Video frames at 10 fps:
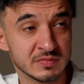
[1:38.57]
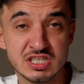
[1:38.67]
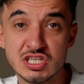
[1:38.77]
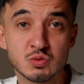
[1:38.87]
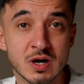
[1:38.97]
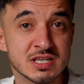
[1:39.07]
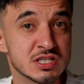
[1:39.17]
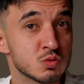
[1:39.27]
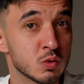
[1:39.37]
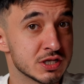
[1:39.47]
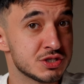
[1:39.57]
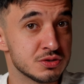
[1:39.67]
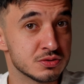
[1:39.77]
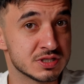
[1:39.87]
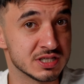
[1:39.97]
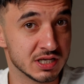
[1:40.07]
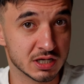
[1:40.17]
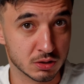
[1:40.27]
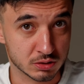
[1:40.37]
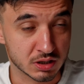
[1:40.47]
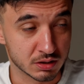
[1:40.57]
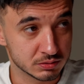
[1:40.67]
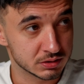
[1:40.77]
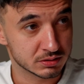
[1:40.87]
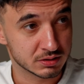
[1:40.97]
This one is what you see in Claude Code,